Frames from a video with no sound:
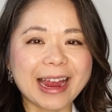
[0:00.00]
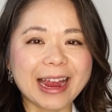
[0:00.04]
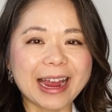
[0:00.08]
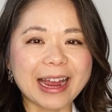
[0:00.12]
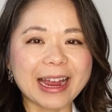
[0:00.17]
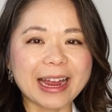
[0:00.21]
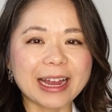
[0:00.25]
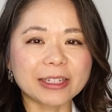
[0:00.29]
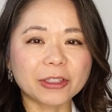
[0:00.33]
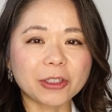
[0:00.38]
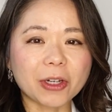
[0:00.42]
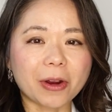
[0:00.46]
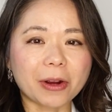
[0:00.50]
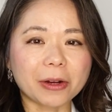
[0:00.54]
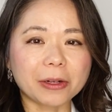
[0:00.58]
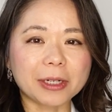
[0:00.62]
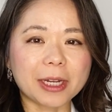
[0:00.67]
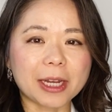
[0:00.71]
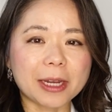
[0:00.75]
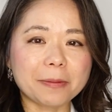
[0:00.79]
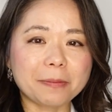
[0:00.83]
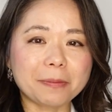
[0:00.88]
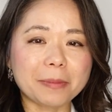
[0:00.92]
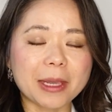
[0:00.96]
Uh,
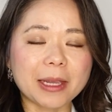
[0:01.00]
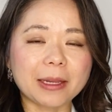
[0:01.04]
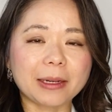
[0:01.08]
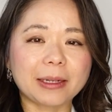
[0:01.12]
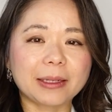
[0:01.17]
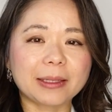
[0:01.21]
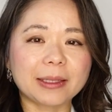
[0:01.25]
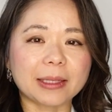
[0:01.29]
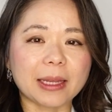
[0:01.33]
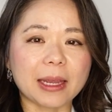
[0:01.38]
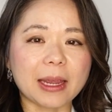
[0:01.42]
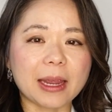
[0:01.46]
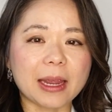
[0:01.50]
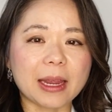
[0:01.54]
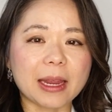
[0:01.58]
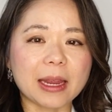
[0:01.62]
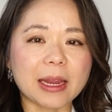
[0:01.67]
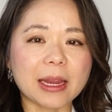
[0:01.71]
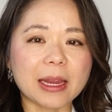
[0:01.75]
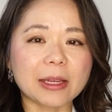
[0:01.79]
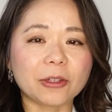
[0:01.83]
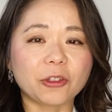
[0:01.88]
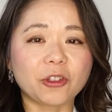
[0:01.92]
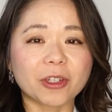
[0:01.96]
Target makes
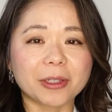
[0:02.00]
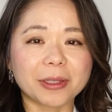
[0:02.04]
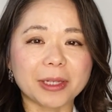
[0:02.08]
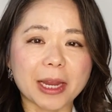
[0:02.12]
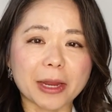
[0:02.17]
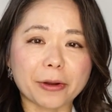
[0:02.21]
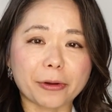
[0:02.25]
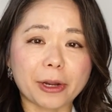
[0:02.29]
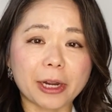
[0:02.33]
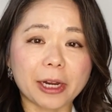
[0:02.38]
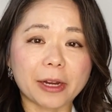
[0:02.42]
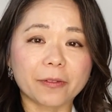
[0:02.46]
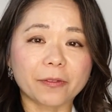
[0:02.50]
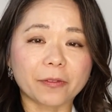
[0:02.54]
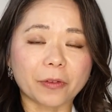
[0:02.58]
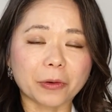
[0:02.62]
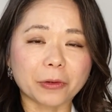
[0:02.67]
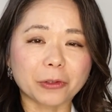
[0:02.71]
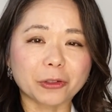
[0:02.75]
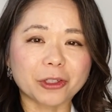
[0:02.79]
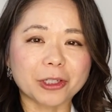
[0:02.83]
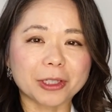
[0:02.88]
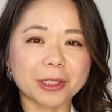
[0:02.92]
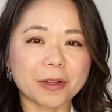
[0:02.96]
a generic
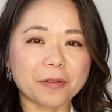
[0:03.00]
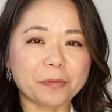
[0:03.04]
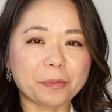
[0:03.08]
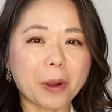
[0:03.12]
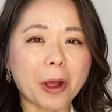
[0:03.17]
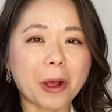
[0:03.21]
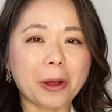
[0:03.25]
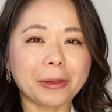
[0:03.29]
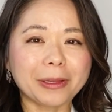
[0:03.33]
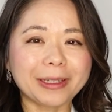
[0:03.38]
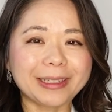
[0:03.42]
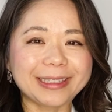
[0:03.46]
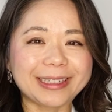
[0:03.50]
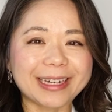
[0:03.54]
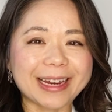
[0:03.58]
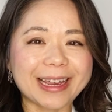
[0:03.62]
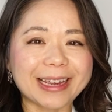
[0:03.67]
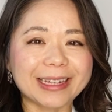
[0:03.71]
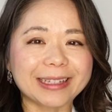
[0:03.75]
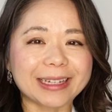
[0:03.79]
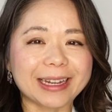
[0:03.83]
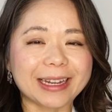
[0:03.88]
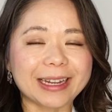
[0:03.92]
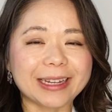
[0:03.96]
version of
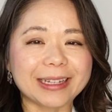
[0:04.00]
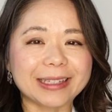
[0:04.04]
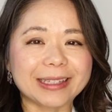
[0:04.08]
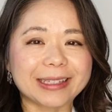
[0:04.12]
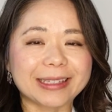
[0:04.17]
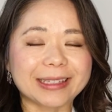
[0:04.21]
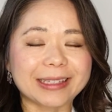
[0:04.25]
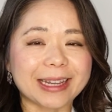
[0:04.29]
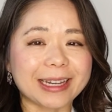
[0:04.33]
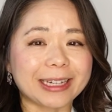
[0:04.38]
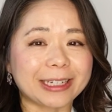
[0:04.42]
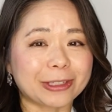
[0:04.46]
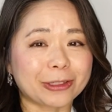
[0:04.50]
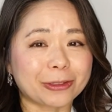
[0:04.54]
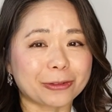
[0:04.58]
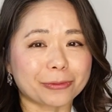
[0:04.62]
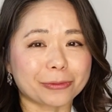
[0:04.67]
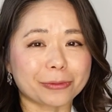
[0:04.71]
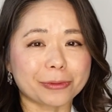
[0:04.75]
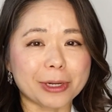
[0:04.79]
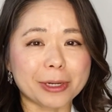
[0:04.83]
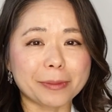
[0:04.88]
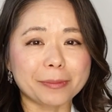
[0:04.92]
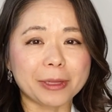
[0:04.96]
Polident. It's
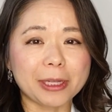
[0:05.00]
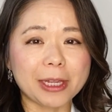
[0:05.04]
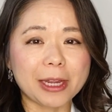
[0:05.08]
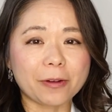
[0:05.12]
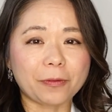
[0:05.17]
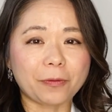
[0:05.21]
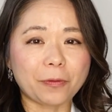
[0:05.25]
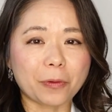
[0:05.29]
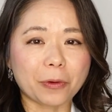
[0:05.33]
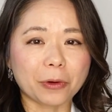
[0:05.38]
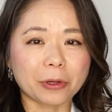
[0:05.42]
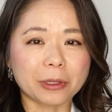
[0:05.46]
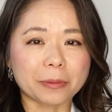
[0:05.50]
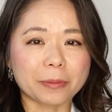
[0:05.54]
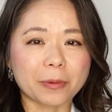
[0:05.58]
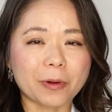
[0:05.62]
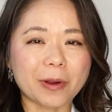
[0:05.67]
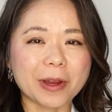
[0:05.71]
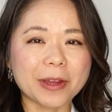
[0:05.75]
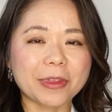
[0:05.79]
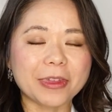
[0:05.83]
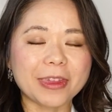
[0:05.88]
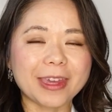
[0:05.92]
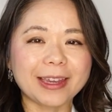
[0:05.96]
extremely affordable.
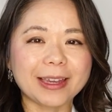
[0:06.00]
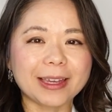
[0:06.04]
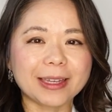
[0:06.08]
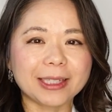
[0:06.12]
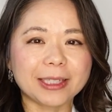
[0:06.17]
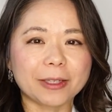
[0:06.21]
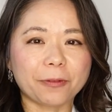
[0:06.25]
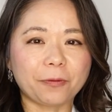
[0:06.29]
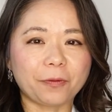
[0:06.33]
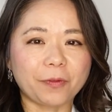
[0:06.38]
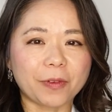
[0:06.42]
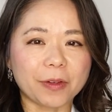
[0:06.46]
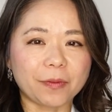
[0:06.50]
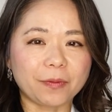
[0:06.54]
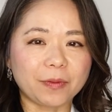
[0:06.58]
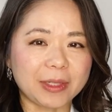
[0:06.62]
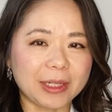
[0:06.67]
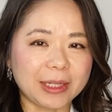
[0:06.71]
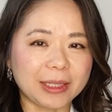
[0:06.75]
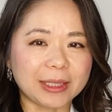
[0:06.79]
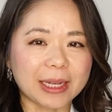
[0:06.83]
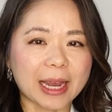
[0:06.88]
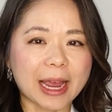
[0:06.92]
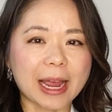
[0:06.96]
I think it's
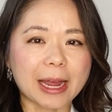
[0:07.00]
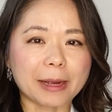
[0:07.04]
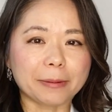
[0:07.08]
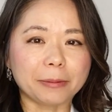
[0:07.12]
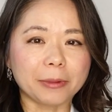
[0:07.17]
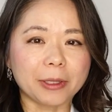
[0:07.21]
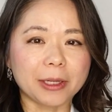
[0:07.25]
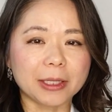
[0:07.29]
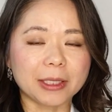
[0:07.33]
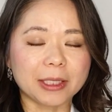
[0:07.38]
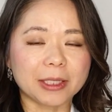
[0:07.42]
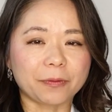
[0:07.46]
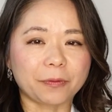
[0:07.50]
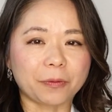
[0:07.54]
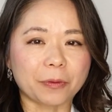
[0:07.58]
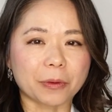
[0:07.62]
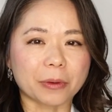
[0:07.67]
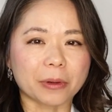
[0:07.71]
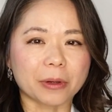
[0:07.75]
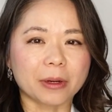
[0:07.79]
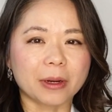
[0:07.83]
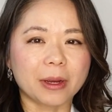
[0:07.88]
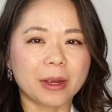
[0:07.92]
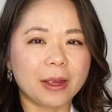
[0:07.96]
50 tablets
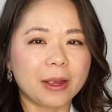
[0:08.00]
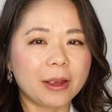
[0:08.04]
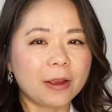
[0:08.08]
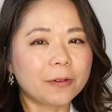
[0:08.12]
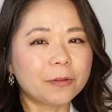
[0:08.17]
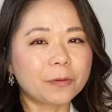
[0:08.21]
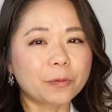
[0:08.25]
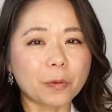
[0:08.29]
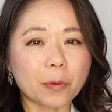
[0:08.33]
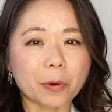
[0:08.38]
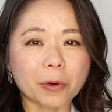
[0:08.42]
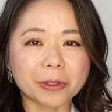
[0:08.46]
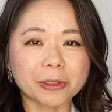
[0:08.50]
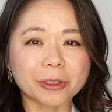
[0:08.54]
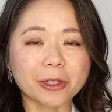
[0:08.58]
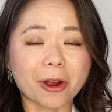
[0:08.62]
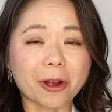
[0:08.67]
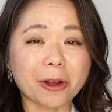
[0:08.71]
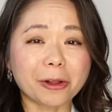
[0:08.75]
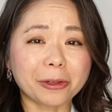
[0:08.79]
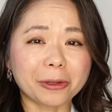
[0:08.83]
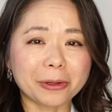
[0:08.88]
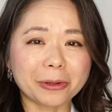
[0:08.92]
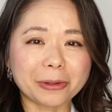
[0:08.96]
for
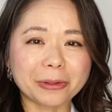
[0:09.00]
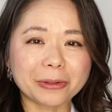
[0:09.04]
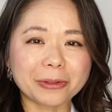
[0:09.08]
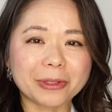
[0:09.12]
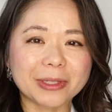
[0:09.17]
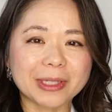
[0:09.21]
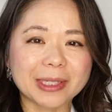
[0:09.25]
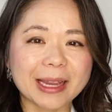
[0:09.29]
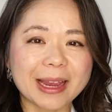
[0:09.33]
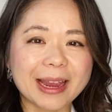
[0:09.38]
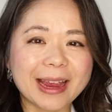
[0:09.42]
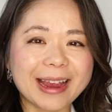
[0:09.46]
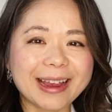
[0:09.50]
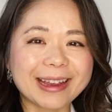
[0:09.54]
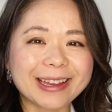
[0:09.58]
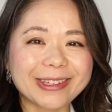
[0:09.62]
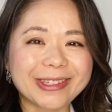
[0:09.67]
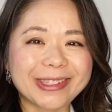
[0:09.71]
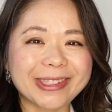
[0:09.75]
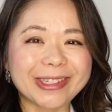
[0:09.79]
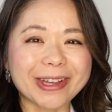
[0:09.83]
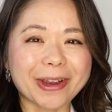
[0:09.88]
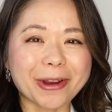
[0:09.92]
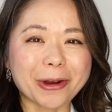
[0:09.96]
$4.
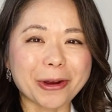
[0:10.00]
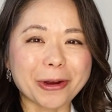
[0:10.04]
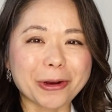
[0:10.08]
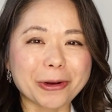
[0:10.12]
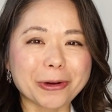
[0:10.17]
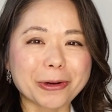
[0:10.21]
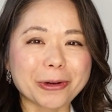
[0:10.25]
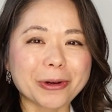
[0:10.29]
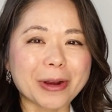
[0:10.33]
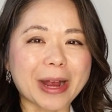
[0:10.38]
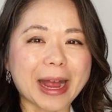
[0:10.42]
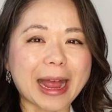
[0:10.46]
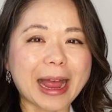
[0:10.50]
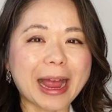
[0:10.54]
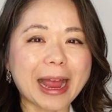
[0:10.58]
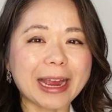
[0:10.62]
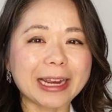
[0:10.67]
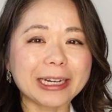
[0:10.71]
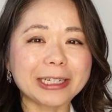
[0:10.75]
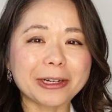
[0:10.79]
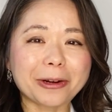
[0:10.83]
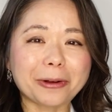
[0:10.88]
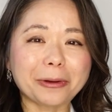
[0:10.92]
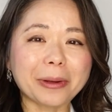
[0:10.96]
So
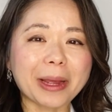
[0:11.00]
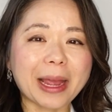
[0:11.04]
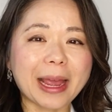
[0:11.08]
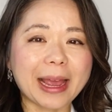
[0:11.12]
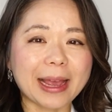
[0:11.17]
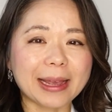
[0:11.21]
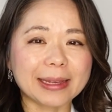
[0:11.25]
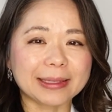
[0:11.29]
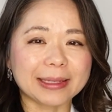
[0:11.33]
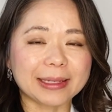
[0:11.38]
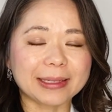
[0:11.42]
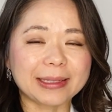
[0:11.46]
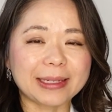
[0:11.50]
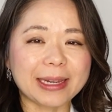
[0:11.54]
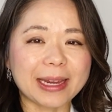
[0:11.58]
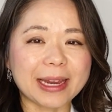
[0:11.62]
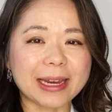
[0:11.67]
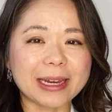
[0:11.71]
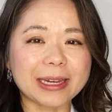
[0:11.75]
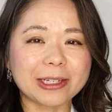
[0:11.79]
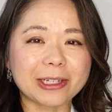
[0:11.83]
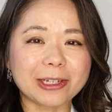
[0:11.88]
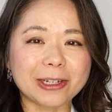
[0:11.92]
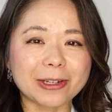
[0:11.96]
I don't
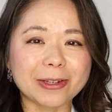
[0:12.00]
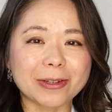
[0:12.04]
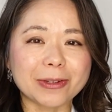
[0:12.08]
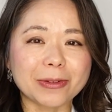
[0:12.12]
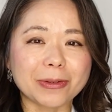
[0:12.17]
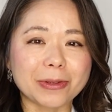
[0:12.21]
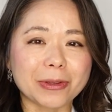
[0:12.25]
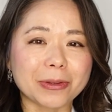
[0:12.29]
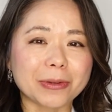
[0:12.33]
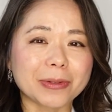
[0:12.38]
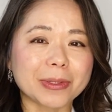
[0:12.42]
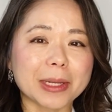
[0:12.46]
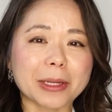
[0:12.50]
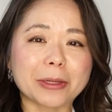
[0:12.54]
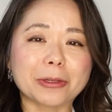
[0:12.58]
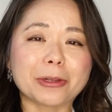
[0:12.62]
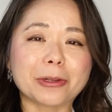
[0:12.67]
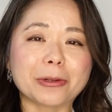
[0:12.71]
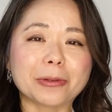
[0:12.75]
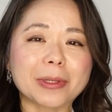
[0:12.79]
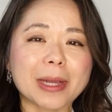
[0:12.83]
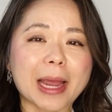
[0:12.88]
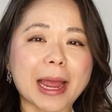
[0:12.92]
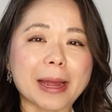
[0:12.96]
hesitate to use a
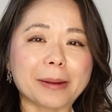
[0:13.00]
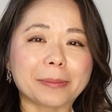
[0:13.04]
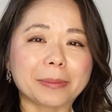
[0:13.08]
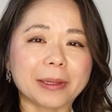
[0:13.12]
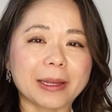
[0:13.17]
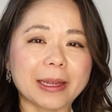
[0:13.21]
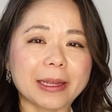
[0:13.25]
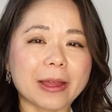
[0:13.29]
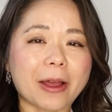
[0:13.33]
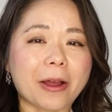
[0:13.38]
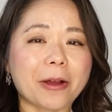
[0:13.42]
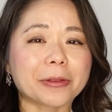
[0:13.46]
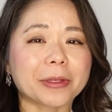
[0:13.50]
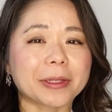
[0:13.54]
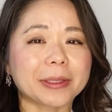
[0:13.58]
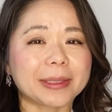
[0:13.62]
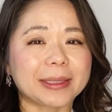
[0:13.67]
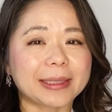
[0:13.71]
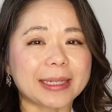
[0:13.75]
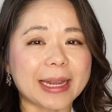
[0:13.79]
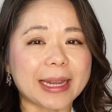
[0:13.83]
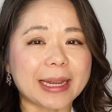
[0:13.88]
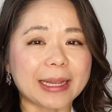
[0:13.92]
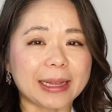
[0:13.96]
new tablet on a
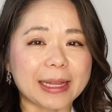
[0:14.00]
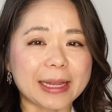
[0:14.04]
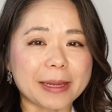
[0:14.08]
daily